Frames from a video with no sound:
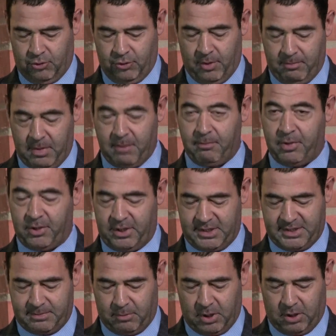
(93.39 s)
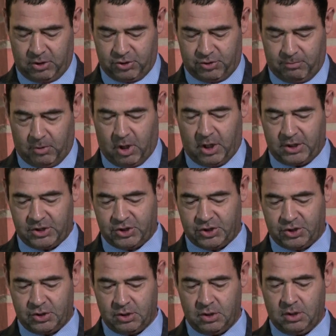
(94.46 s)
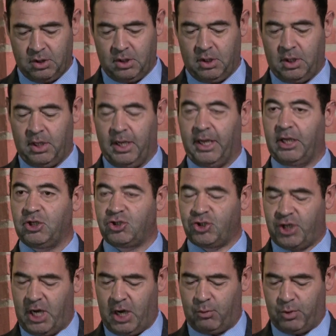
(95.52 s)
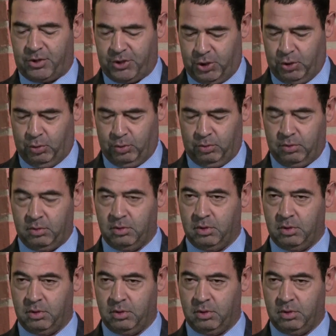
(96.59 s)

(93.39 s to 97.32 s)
Remembrance March and share with you